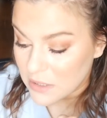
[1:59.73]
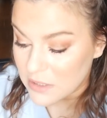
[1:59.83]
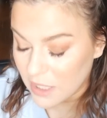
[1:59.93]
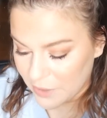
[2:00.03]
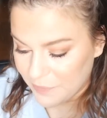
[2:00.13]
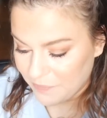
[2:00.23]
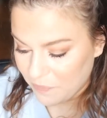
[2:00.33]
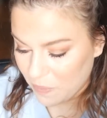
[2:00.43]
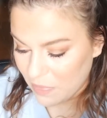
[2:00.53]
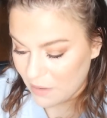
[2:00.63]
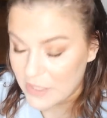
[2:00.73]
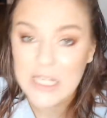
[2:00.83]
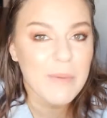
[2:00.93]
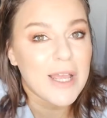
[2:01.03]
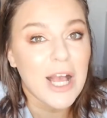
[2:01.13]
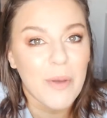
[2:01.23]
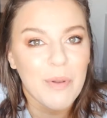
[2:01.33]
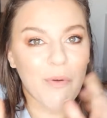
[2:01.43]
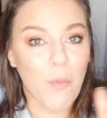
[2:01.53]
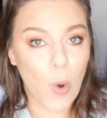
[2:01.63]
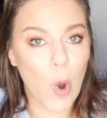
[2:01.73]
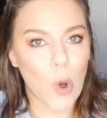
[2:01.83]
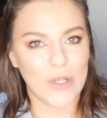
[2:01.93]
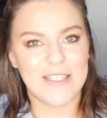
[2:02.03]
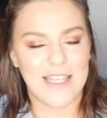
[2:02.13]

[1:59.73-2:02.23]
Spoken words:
So, there's going to be a couple of awards